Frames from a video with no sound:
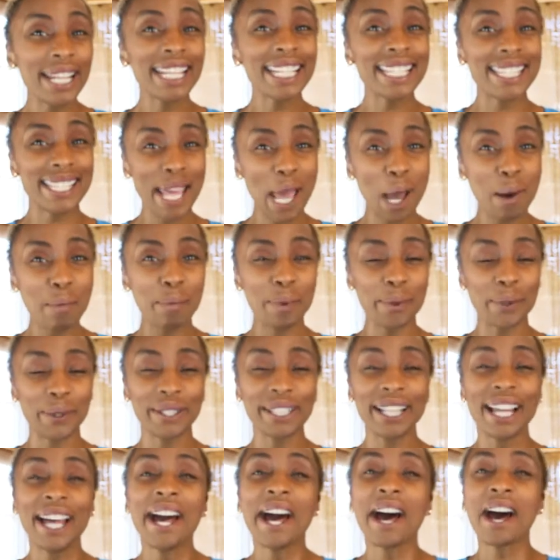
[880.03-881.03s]

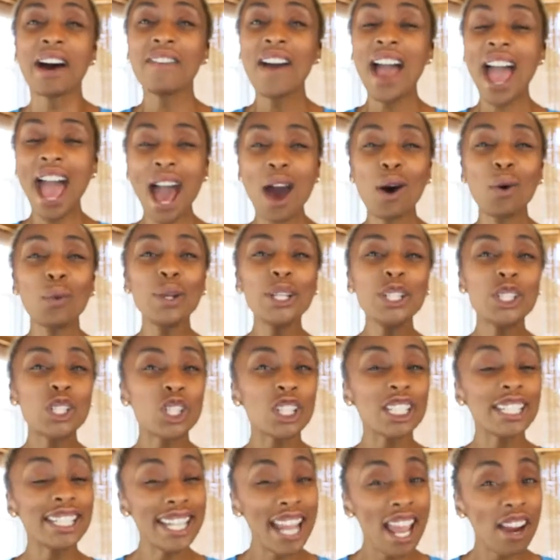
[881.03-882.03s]
example of how we
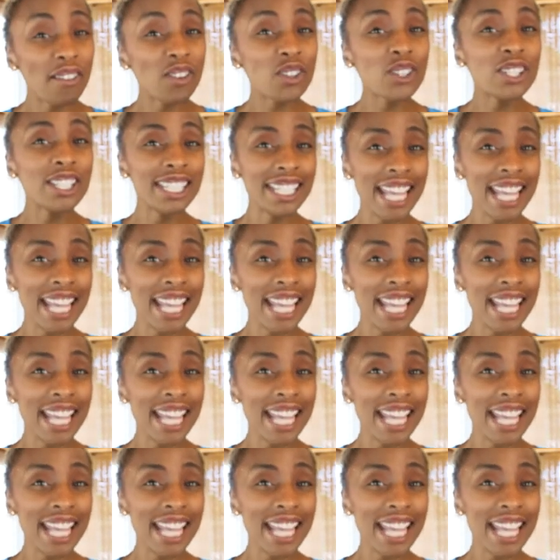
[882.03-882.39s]
should never